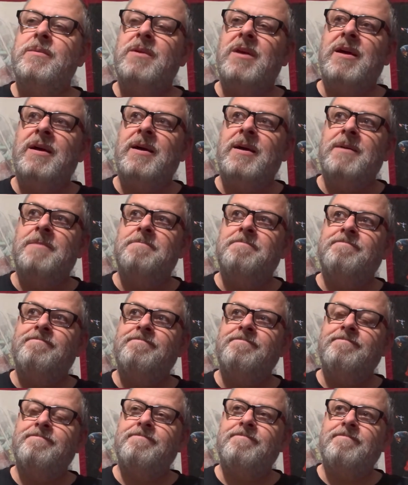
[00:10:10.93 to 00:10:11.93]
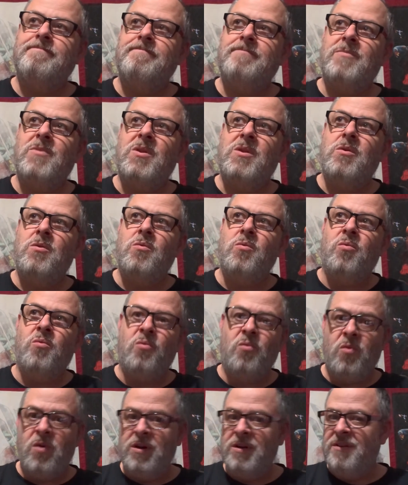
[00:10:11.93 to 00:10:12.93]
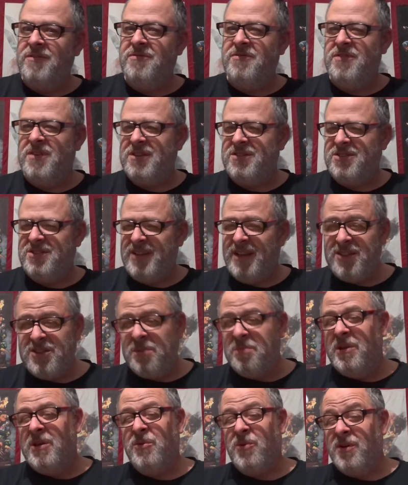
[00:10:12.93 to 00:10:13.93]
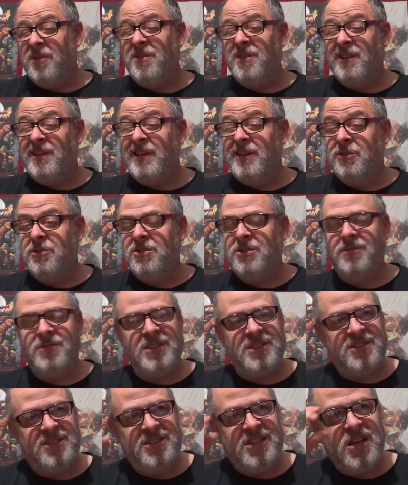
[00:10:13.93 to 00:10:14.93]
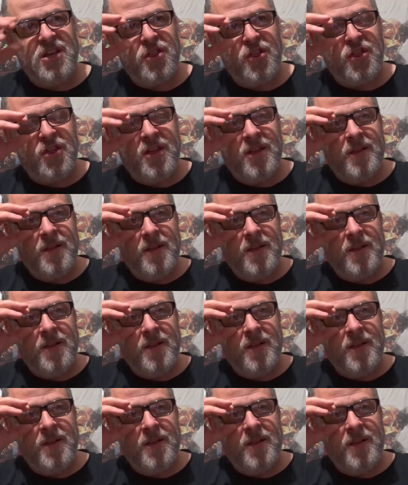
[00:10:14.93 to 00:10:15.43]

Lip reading: ostensibly one of the leaders of the Sith